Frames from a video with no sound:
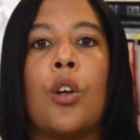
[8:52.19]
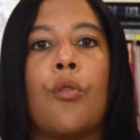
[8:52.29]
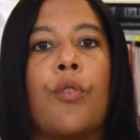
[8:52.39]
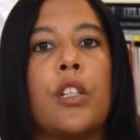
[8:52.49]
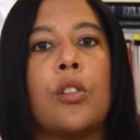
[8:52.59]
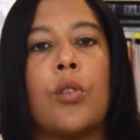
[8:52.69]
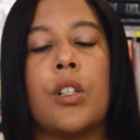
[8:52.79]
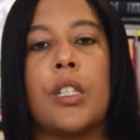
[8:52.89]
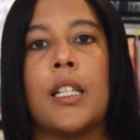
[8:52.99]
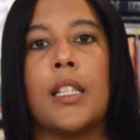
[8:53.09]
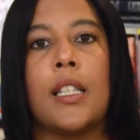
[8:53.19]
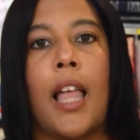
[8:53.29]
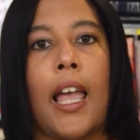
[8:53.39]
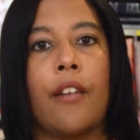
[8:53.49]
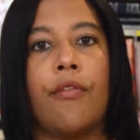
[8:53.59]
resources
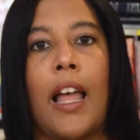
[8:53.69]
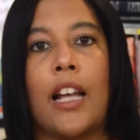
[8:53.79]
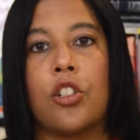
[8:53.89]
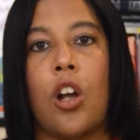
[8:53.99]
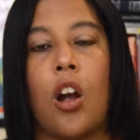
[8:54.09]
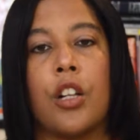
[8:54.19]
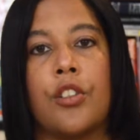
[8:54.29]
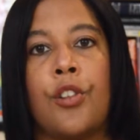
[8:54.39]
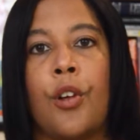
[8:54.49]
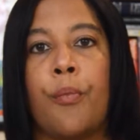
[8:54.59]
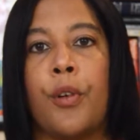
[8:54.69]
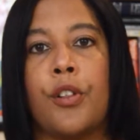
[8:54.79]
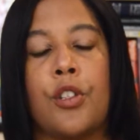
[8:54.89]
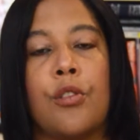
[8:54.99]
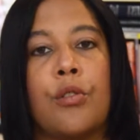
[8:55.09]
like flashcards,
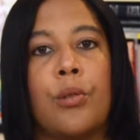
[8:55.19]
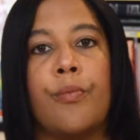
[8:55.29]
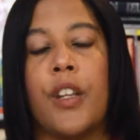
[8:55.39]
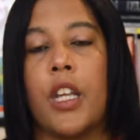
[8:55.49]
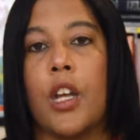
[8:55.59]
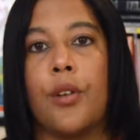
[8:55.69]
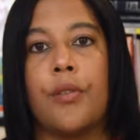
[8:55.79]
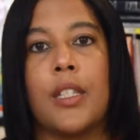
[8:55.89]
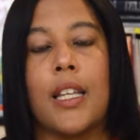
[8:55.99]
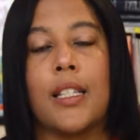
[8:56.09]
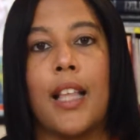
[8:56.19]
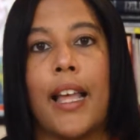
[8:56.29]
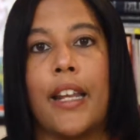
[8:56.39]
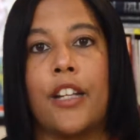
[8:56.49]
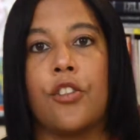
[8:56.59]
notebooks, YouTube videos, things of
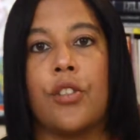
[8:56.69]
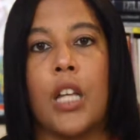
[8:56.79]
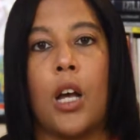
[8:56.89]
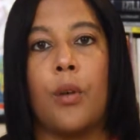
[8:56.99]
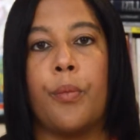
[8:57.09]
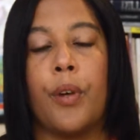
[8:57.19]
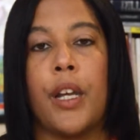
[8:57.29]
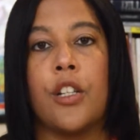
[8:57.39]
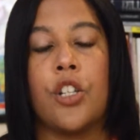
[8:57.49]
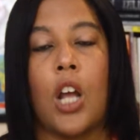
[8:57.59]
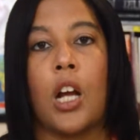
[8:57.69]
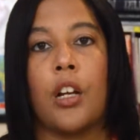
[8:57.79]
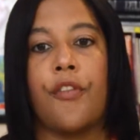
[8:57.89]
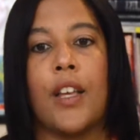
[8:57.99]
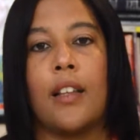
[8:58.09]
that nature to help bring
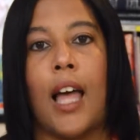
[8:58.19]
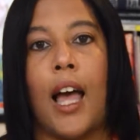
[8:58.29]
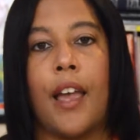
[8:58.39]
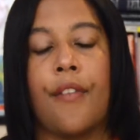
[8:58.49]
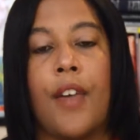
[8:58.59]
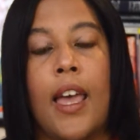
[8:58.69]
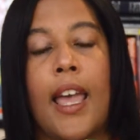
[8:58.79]
geography alive.